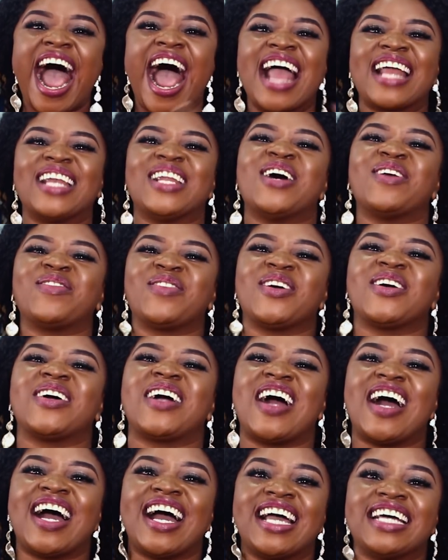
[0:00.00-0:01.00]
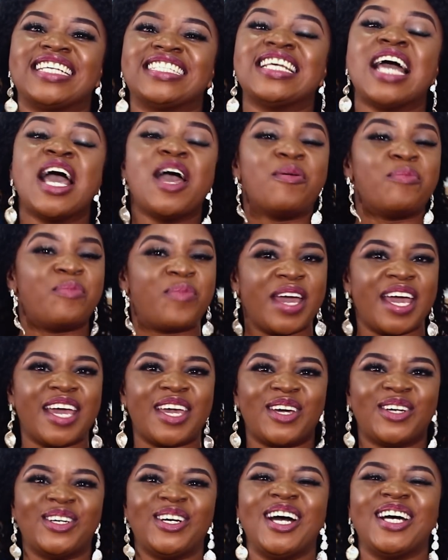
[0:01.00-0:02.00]
I love you guys.
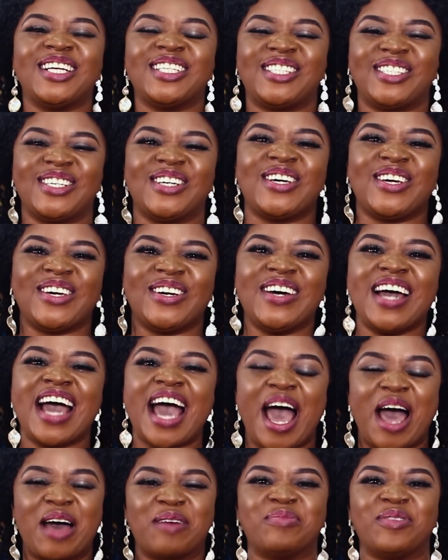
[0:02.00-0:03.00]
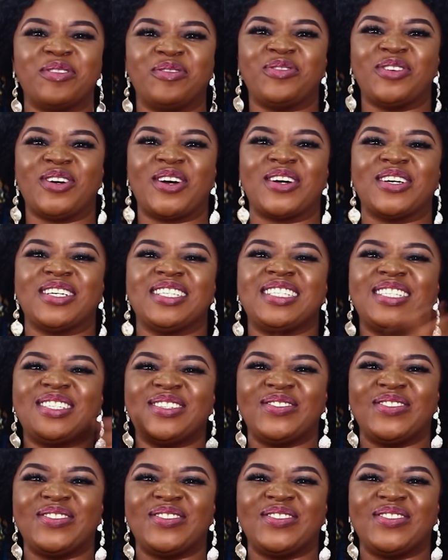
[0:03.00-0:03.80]
Be you, do you, and be focused.